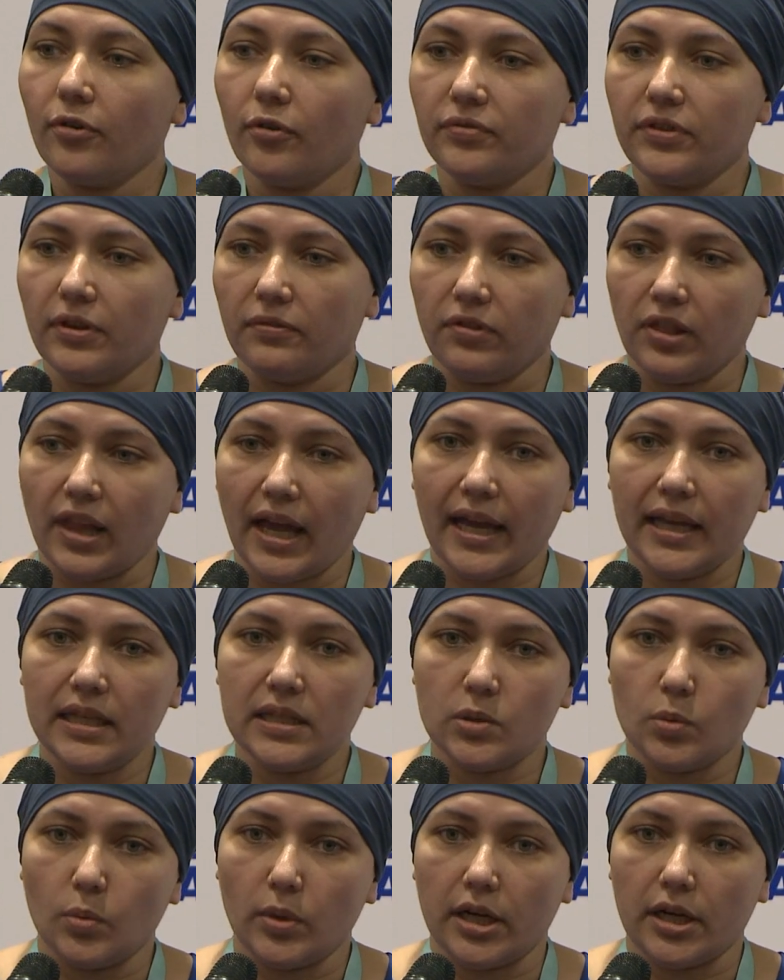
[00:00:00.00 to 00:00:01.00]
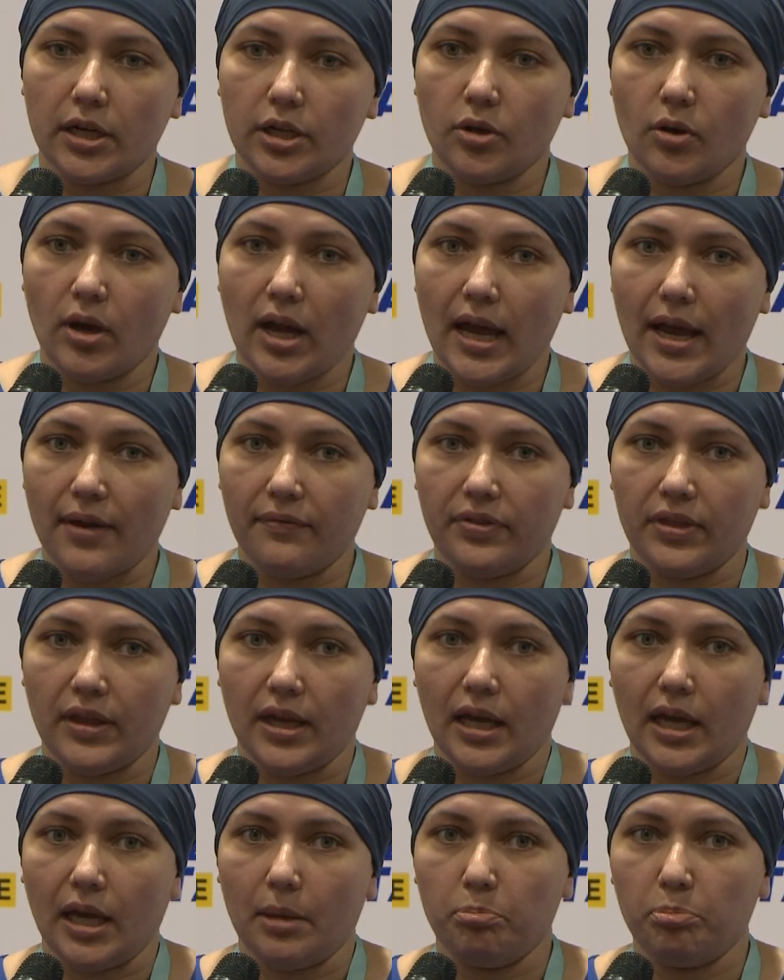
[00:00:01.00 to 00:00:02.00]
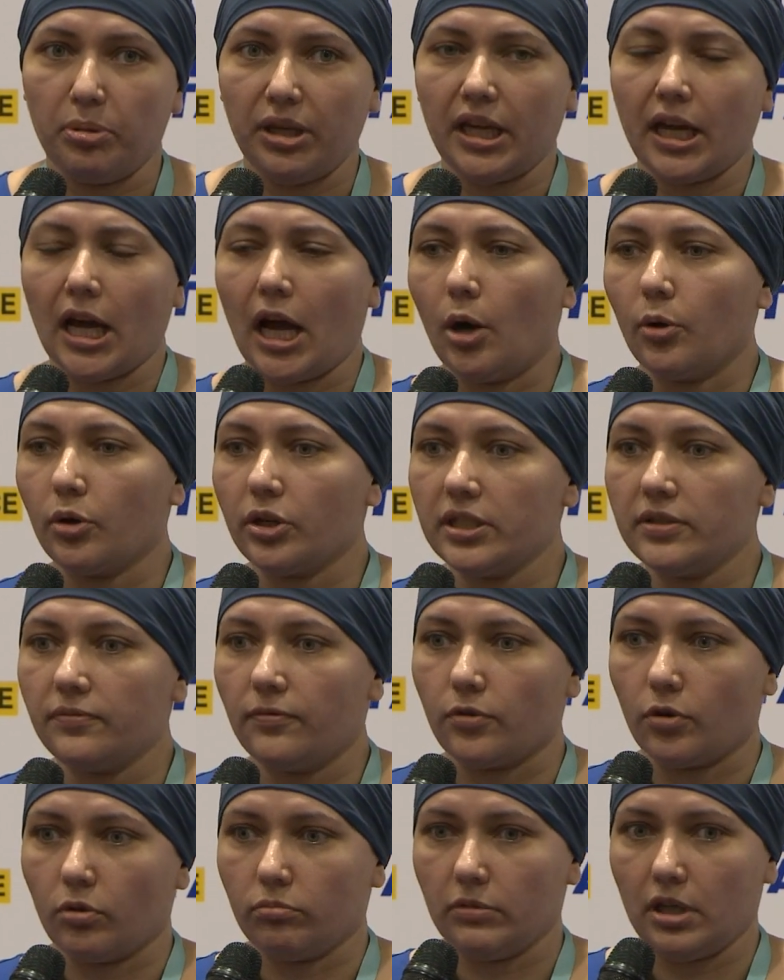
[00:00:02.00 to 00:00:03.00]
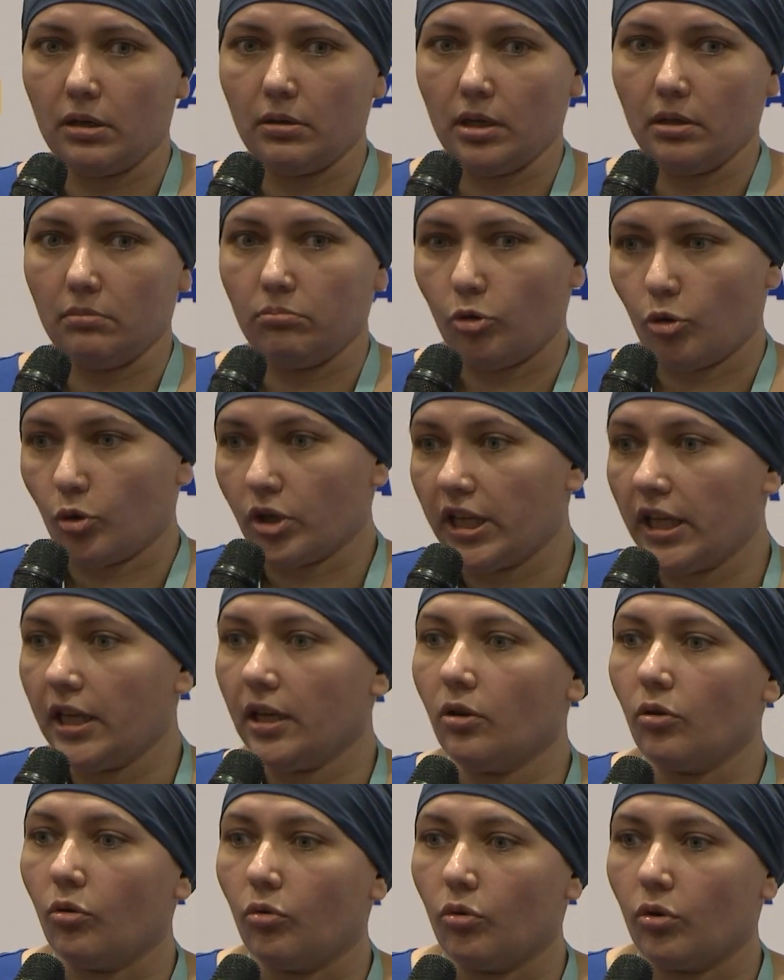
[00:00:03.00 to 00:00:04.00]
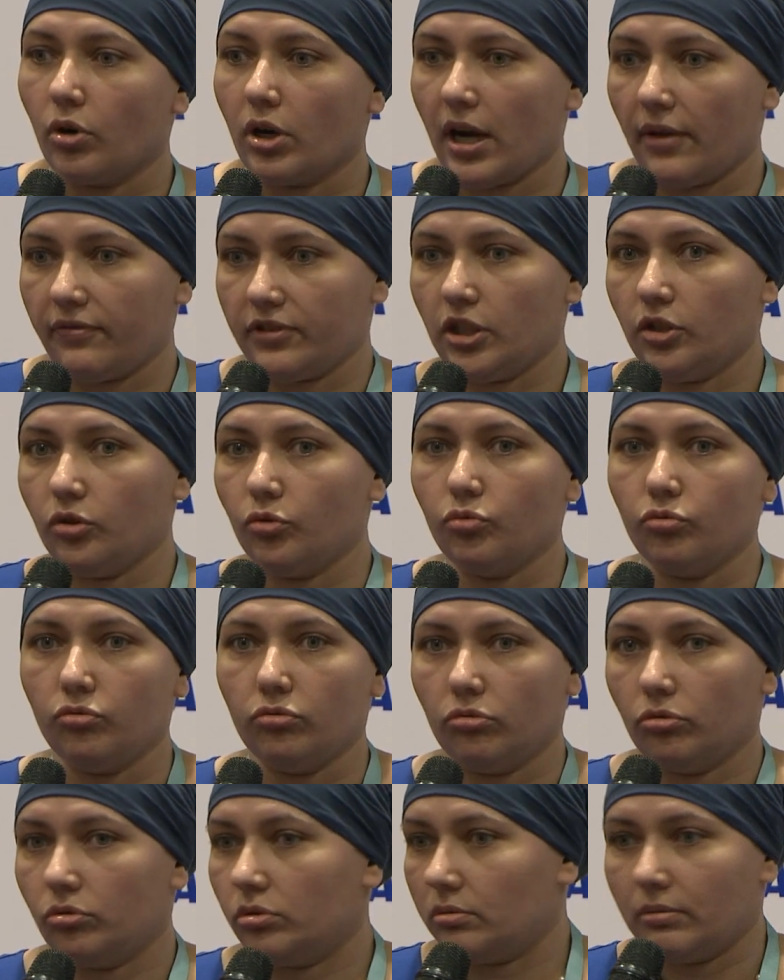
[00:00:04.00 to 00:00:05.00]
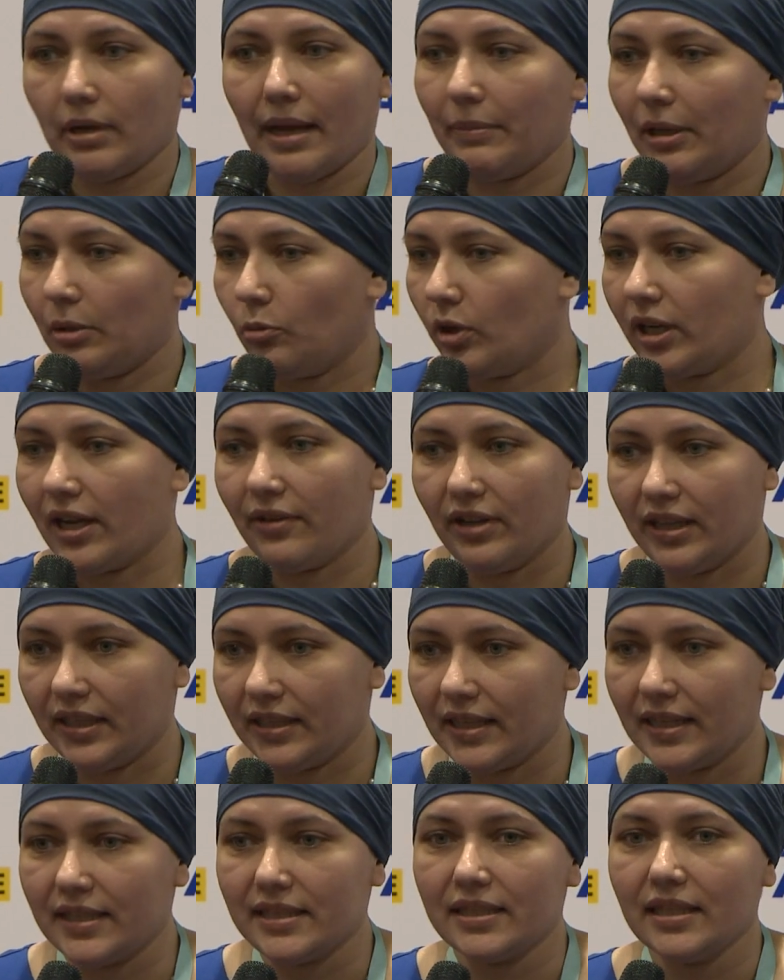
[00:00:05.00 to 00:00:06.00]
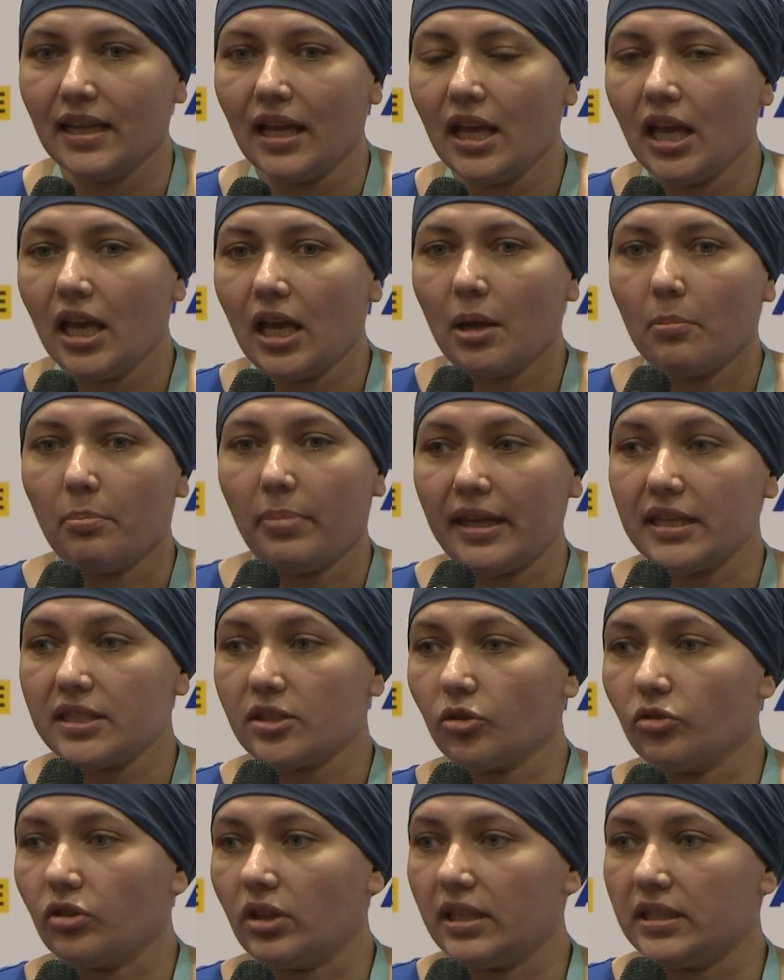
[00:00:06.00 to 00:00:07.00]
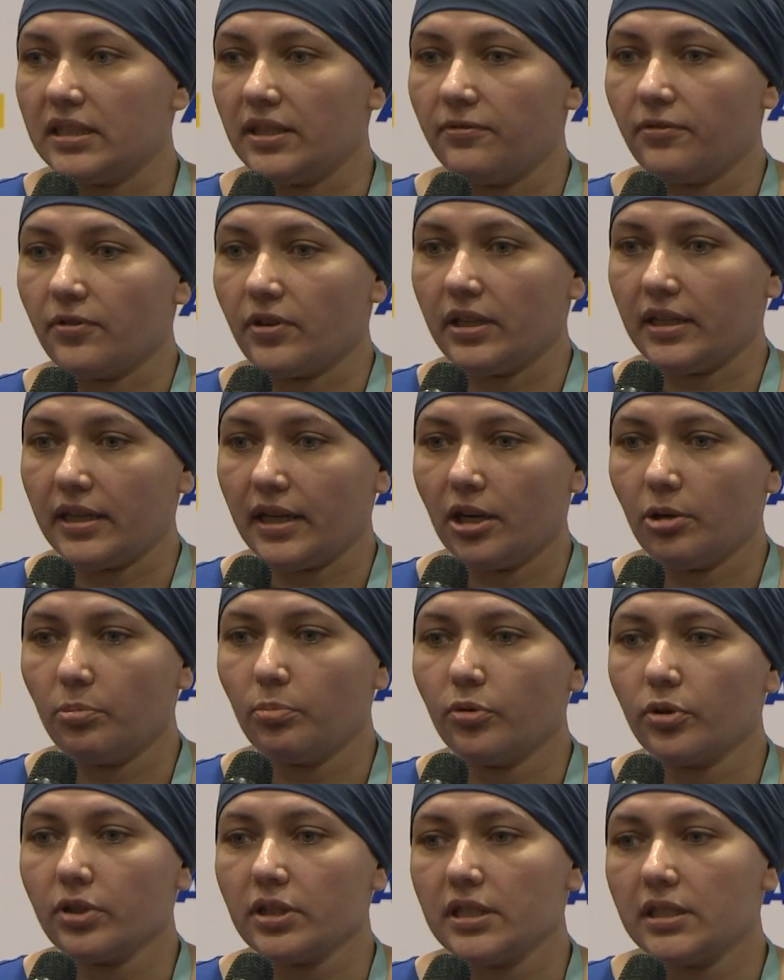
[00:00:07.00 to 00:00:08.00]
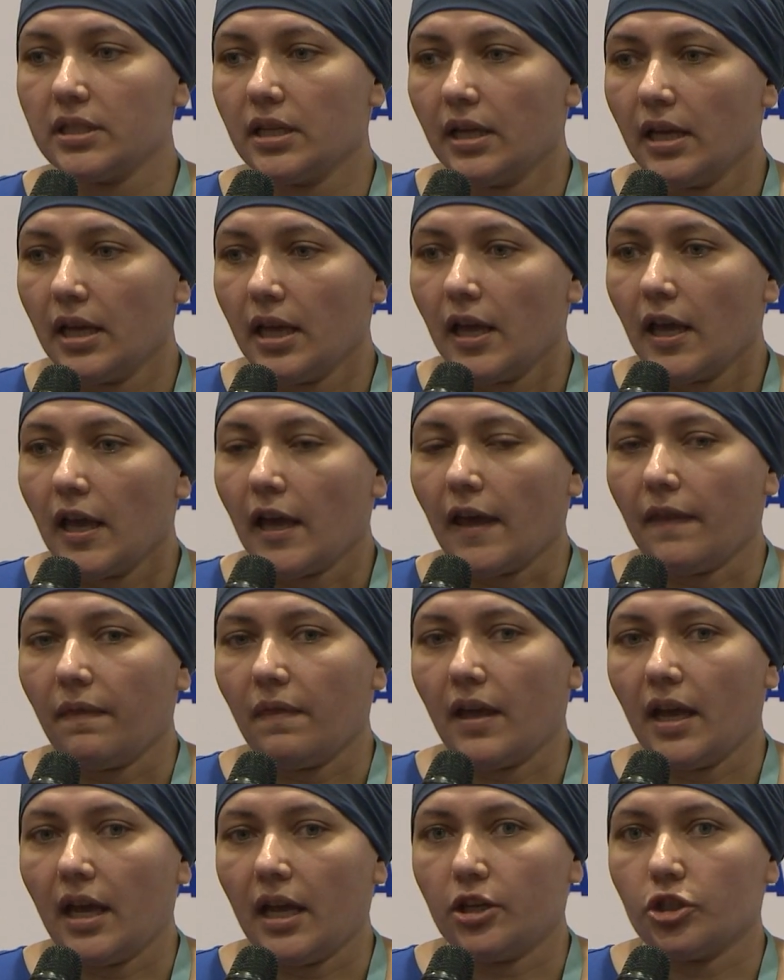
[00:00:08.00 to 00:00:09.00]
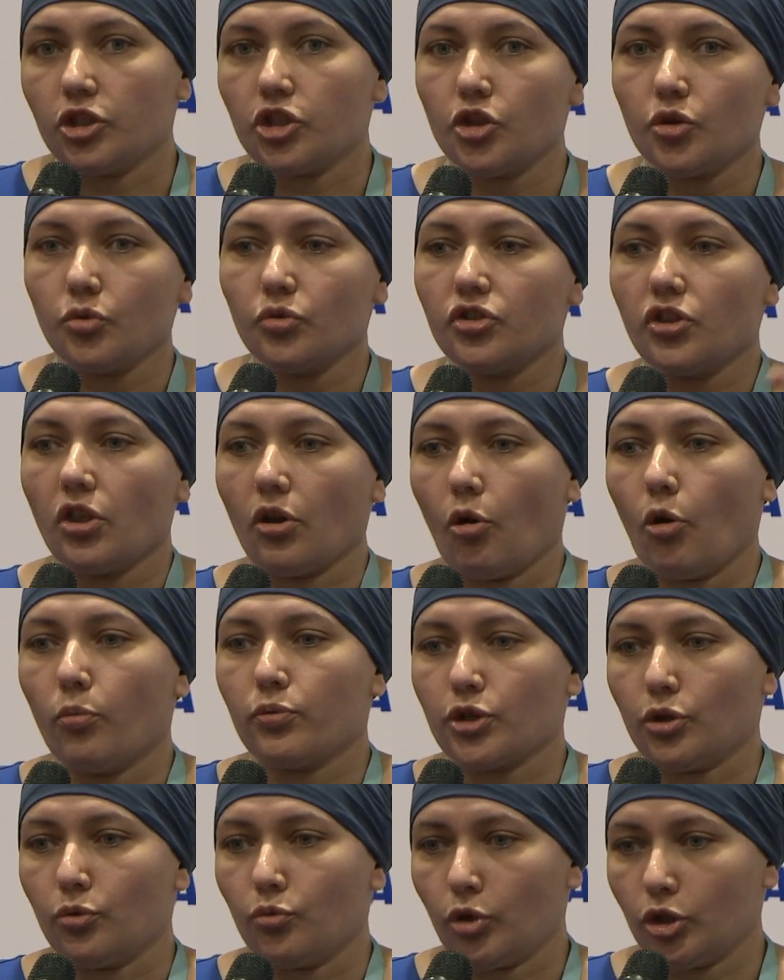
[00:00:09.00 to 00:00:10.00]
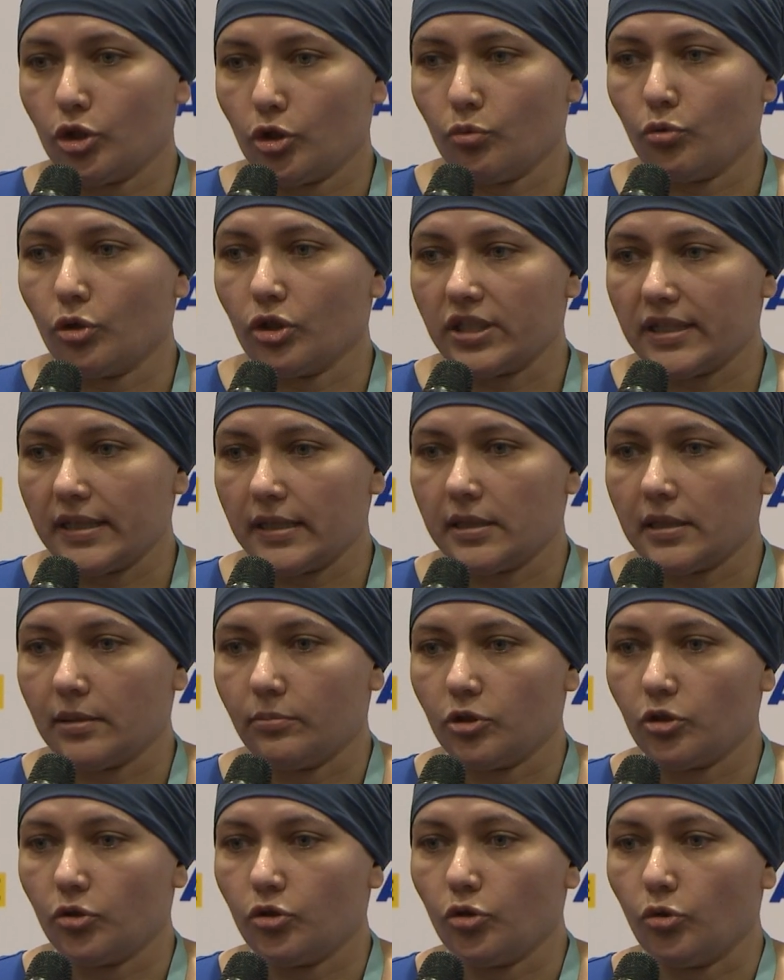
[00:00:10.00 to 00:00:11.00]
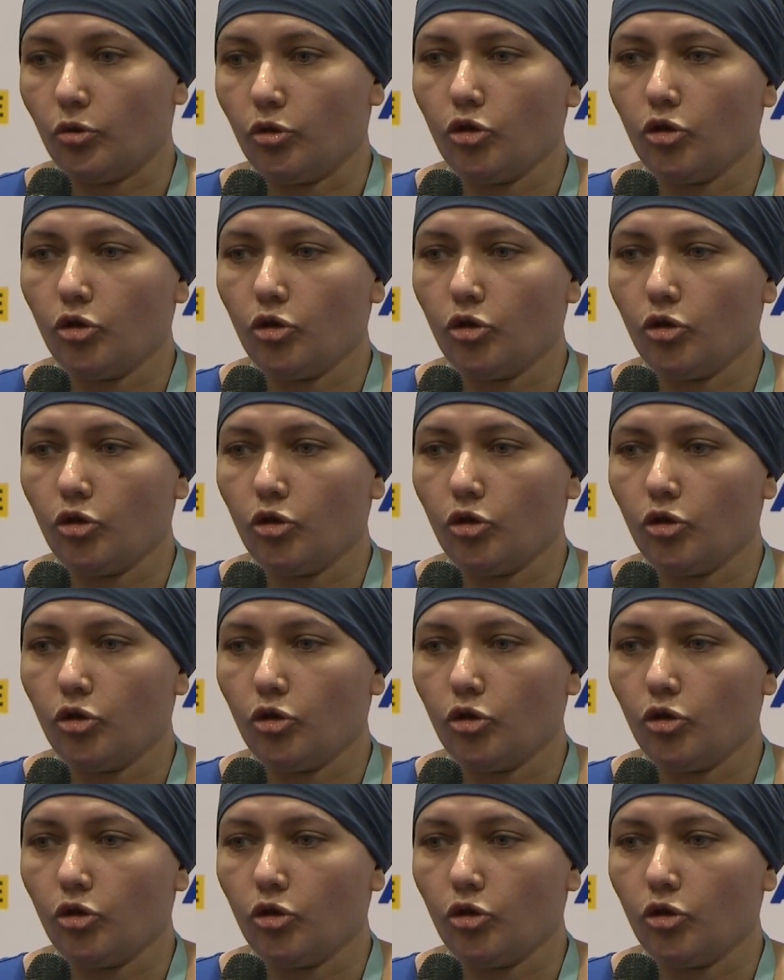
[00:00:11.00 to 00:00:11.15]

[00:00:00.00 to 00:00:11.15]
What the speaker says: of the flights where you have the peak hours from the morning or afternoon or, I mean, whatever it is, based on the different airports, and then choose the option what you want system to do.